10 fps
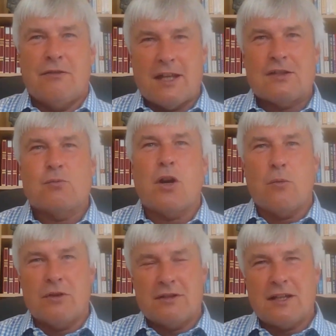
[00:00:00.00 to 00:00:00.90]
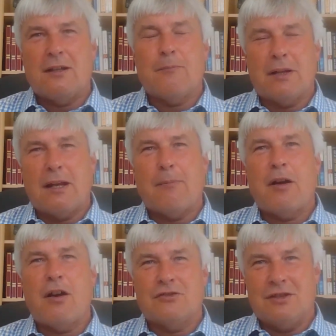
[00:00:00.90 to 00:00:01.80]
That's what I want to play a
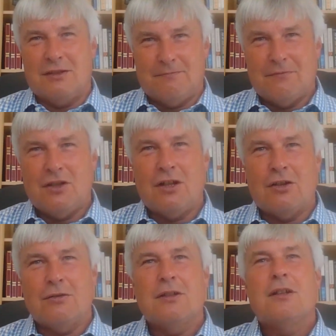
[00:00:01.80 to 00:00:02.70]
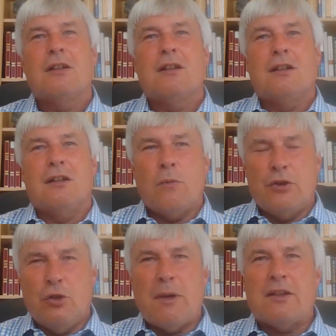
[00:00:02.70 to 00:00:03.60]
part in.
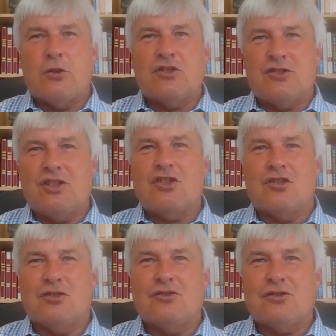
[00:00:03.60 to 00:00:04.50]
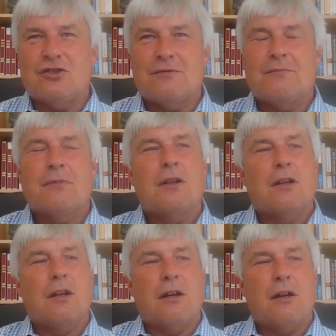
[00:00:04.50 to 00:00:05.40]
When you make those decisions,
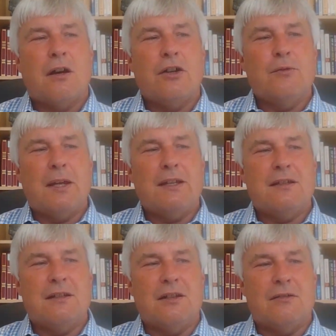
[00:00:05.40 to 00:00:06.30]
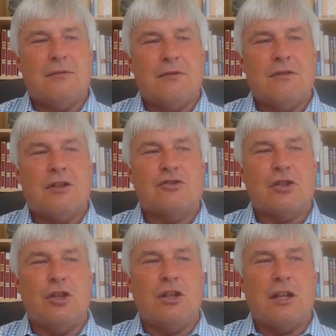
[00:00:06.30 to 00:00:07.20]
are you making it,
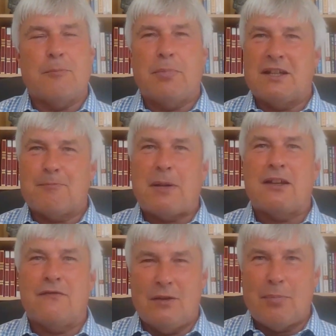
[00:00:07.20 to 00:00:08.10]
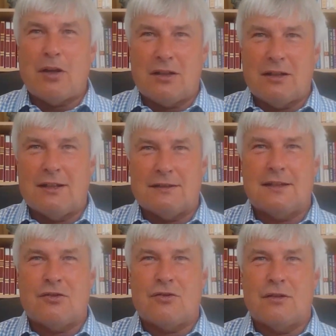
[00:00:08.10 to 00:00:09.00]
so you get the biggest bang for your buck,
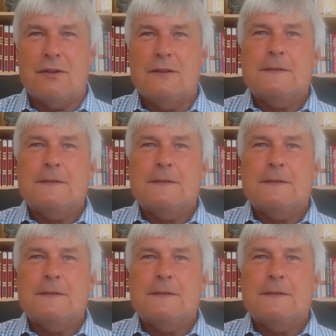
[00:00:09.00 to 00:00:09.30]
etc.